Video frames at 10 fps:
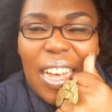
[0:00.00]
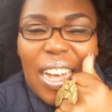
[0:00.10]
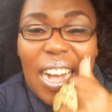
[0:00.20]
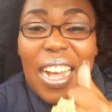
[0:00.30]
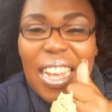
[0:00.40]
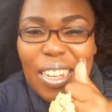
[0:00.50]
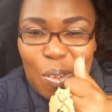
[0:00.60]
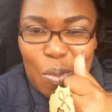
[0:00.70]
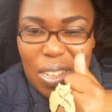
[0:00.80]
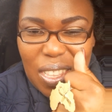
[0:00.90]
I had
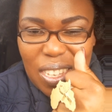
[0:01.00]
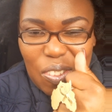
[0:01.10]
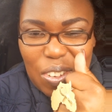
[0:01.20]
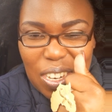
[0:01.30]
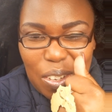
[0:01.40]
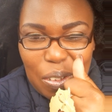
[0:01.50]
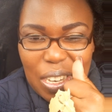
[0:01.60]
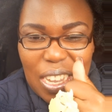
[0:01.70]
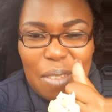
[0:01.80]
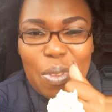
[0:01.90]
to wear this ring
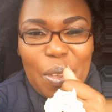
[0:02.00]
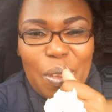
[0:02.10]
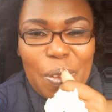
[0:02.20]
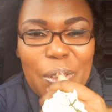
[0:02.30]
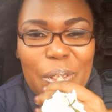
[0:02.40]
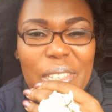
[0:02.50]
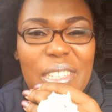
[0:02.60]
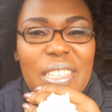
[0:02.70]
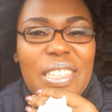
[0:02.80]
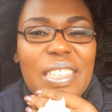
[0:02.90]
today
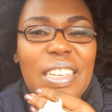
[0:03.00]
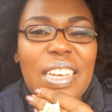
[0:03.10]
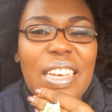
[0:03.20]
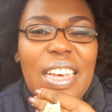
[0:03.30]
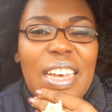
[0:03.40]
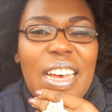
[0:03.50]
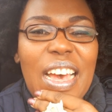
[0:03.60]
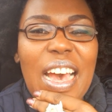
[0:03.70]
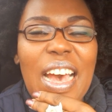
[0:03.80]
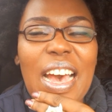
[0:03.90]
because
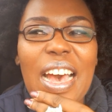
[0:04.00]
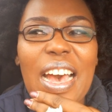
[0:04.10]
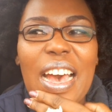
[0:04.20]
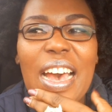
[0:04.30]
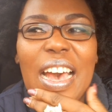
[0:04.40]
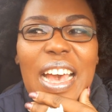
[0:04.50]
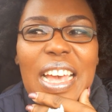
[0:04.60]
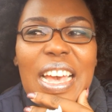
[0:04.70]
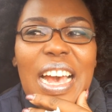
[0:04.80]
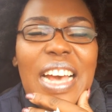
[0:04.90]

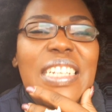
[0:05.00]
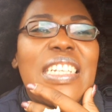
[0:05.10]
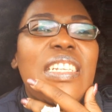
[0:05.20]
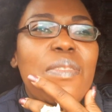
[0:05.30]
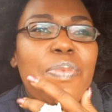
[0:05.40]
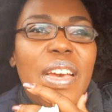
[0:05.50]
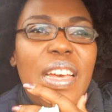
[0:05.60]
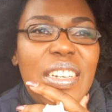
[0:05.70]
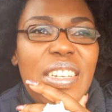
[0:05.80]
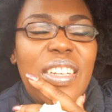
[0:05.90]
I
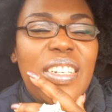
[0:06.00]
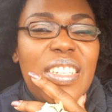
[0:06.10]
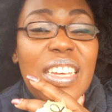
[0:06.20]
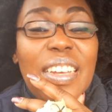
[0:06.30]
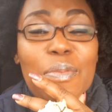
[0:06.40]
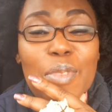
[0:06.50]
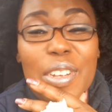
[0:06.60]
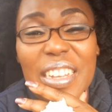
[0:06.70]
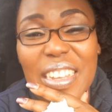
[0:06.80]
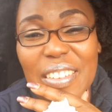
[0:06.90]
anticipated that I'm
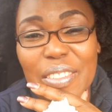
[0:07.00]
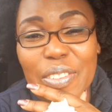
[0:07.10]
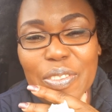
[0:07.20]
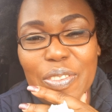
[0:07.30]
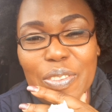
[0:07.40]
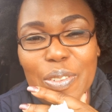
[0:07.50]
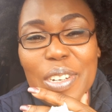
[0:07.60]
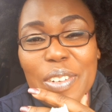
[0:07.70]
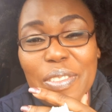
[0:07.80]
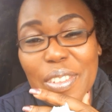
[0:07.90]
gonna have
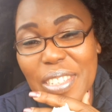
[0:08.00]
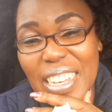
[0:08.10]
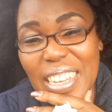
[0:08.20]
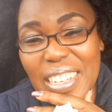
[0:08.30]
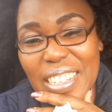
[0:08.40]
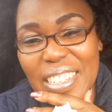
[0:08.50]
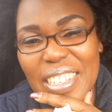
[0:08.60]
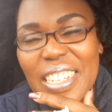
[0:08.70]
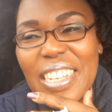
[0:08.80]
one of those days.